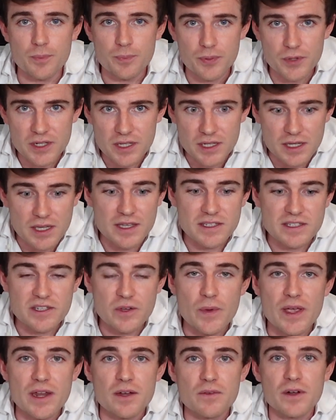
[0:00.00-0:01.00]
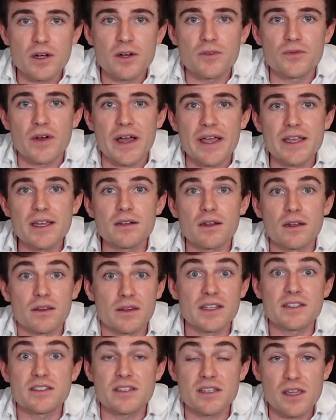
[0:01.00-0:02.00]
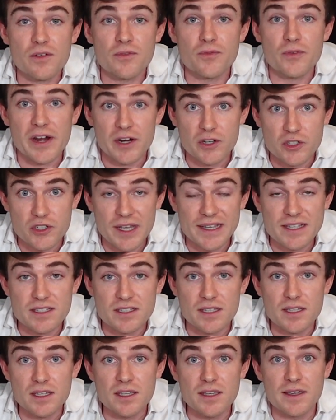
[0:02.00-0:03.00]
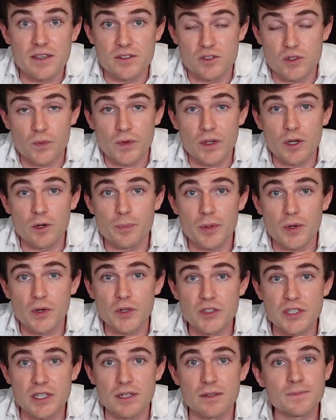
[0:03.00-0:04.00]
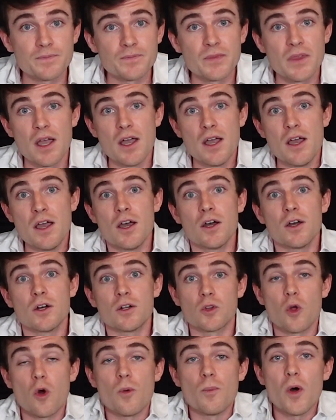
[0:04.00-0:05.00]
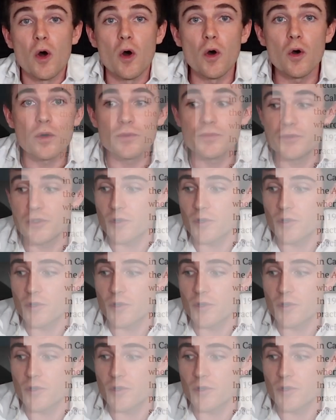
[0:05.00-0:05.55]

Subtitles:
a pretty easy way to verify it. Let's see if Frank Chesky is a real person. Lo and behold,